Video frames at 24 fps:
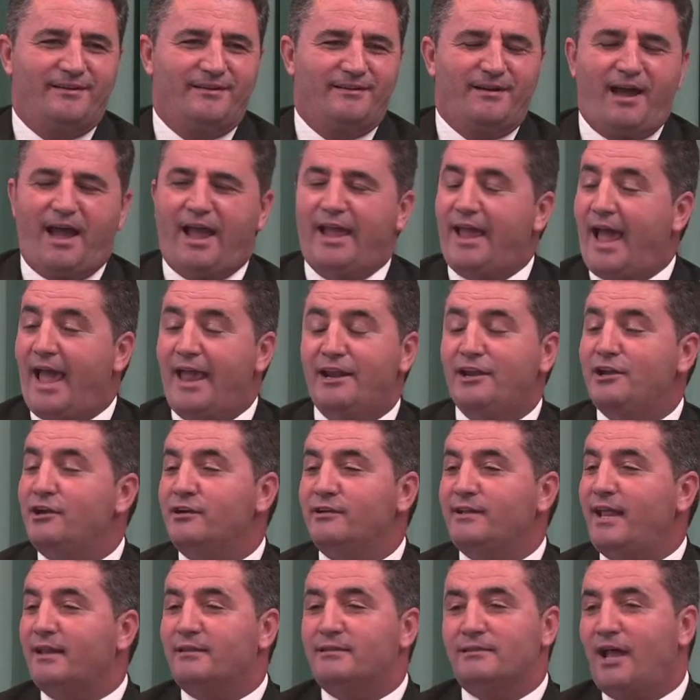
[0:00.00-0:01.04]
I
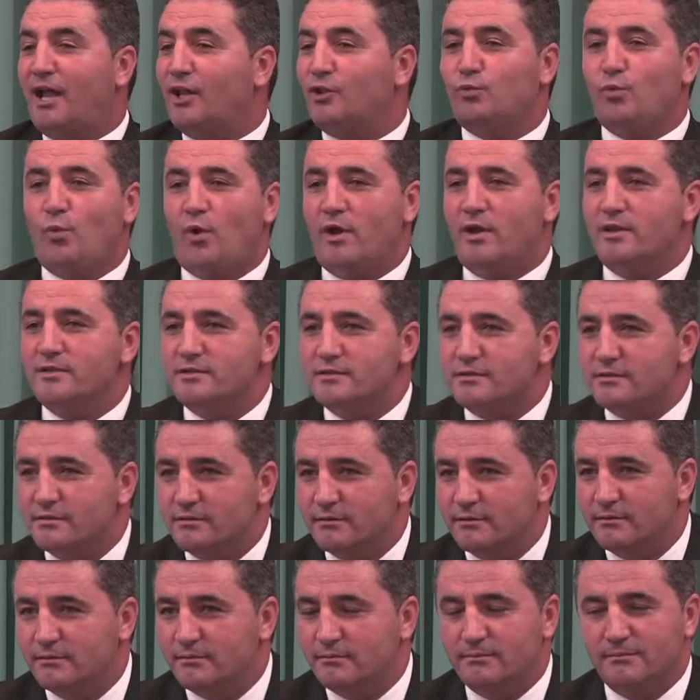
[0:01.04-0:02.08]
learned that not once,
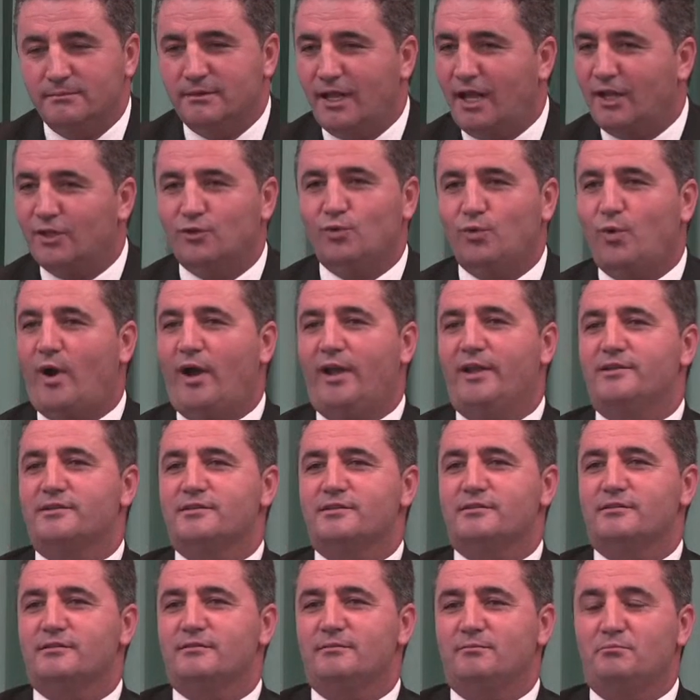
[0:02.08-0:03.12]
not
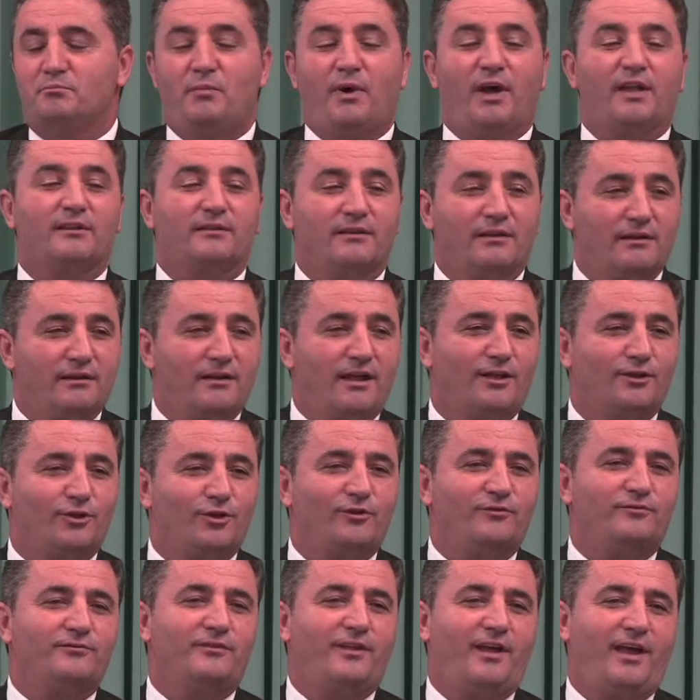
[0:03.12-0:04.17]
twice, but a lot
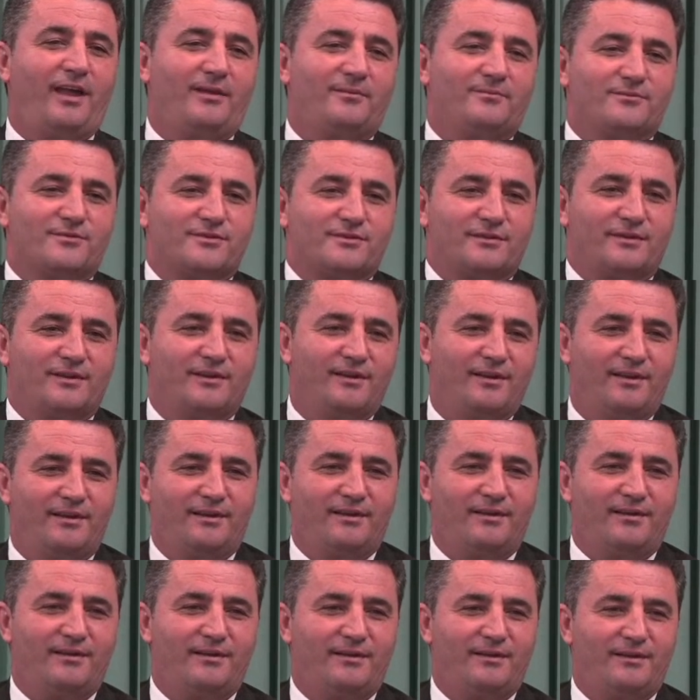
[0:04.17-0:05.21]
of times.
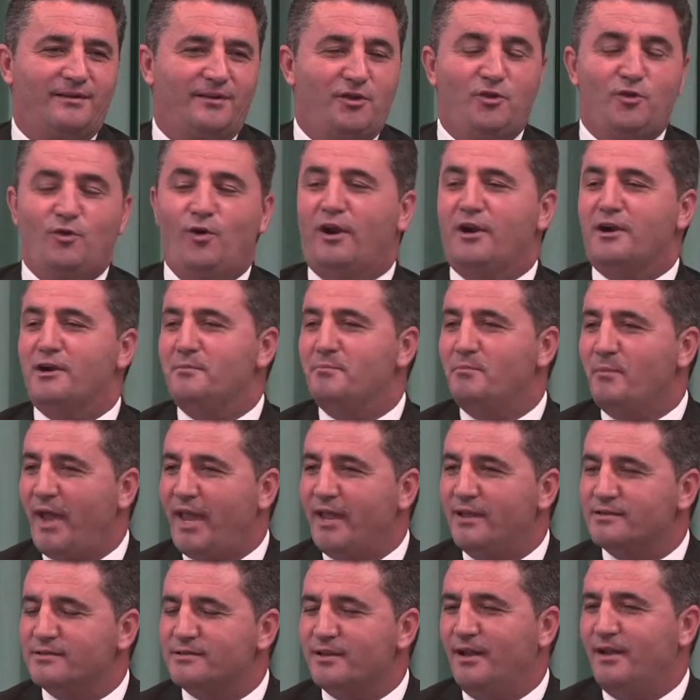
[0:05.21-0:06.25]
You are
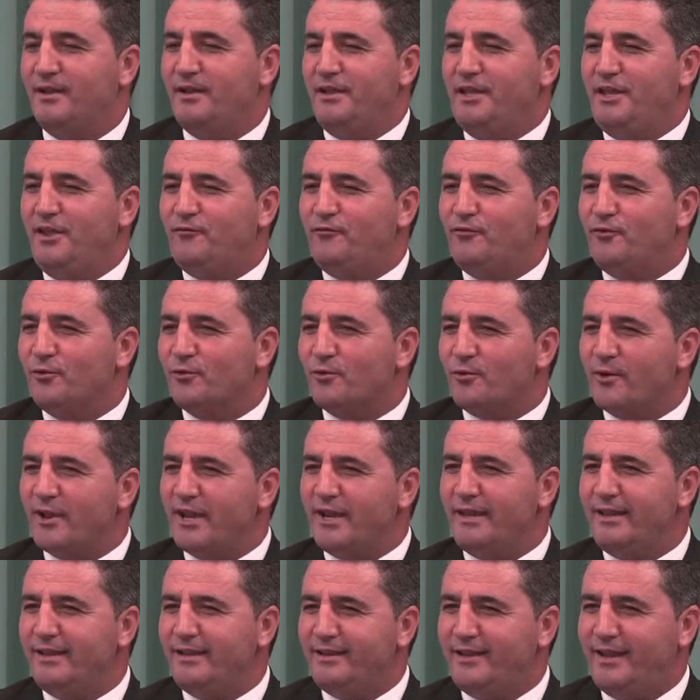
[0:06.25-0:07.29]
amazed. If you
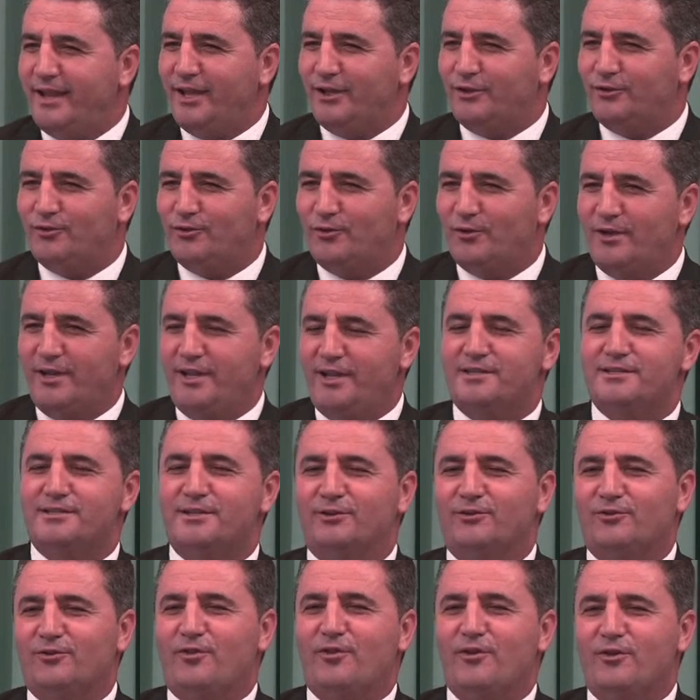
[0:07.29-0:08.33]
really get to
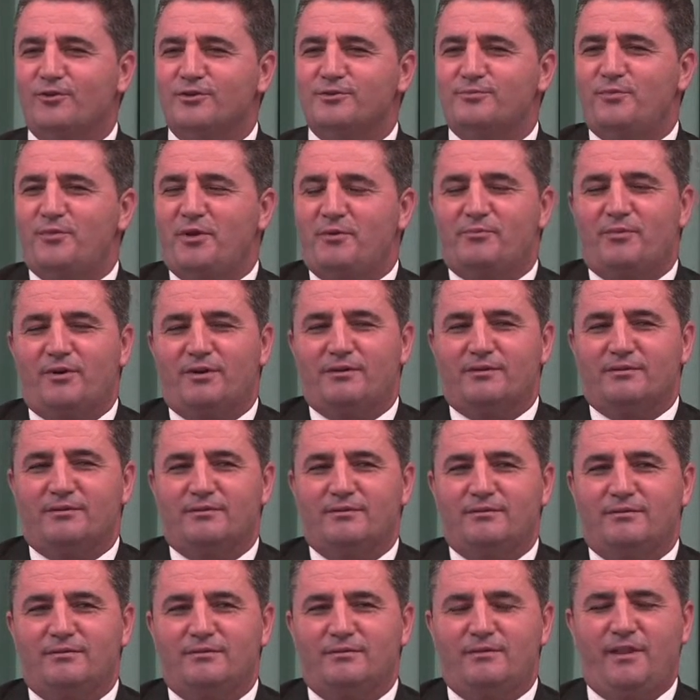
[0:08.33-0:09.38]
listen to those people,
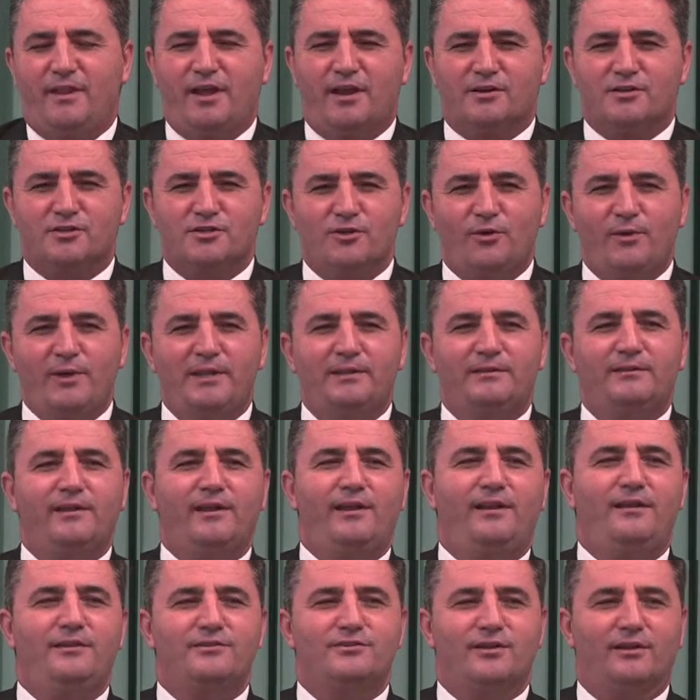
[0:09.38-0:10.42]
they are so
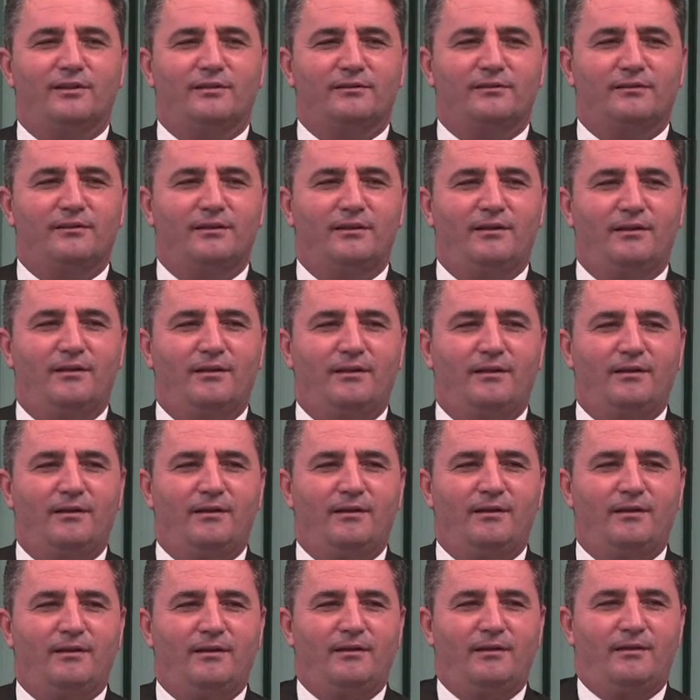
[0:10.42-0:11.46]
intelligent.
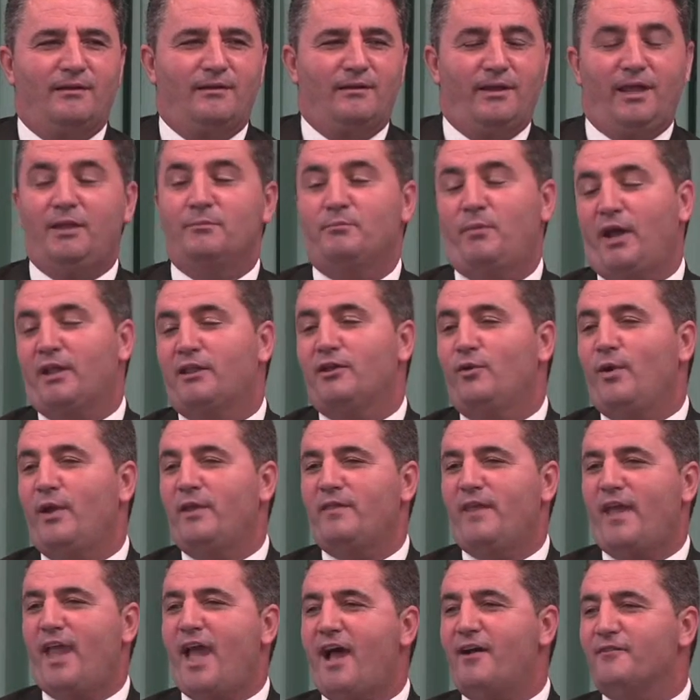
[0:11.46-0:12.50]
And by the way,
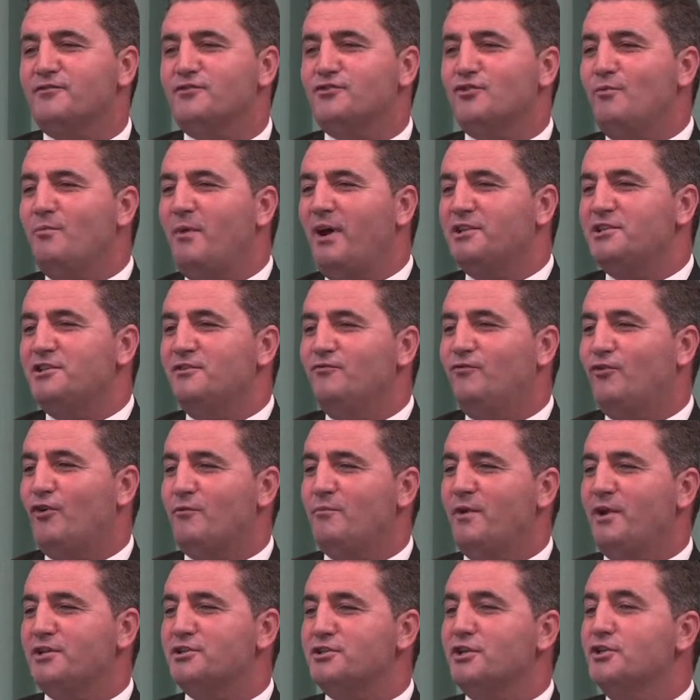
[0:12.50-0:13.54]
they have so much
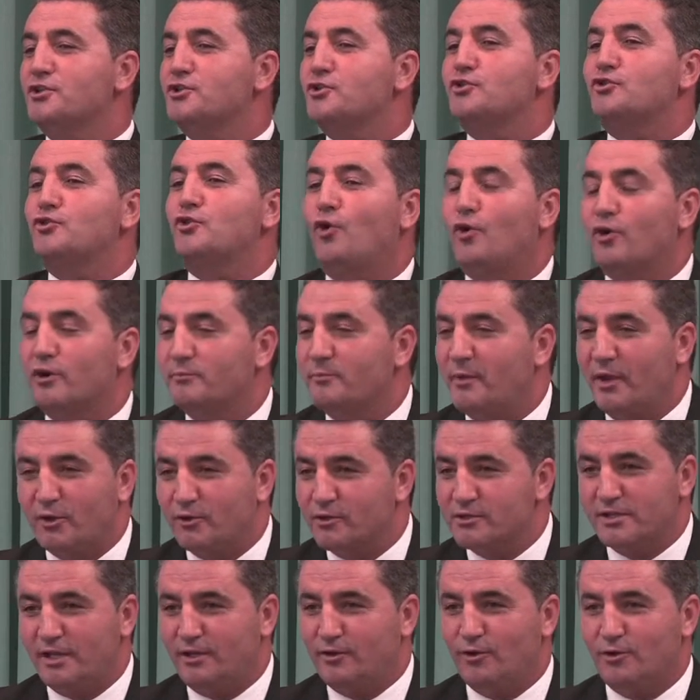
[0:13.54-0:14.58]
information stored
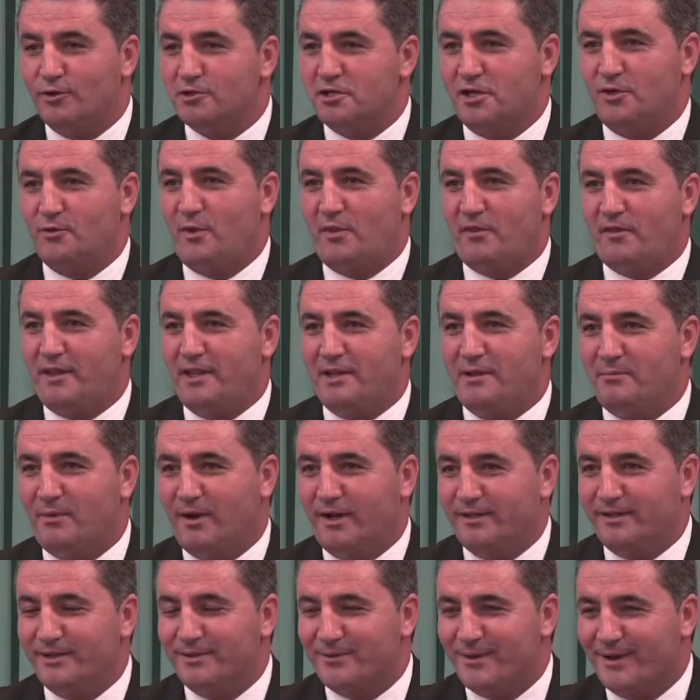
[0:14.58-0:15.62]
because they don't share with
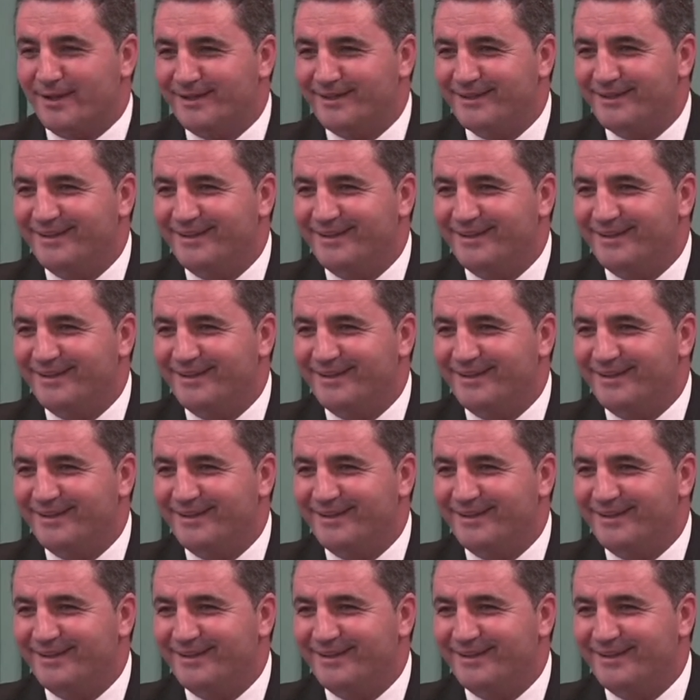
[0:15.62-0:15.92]
anybody, right?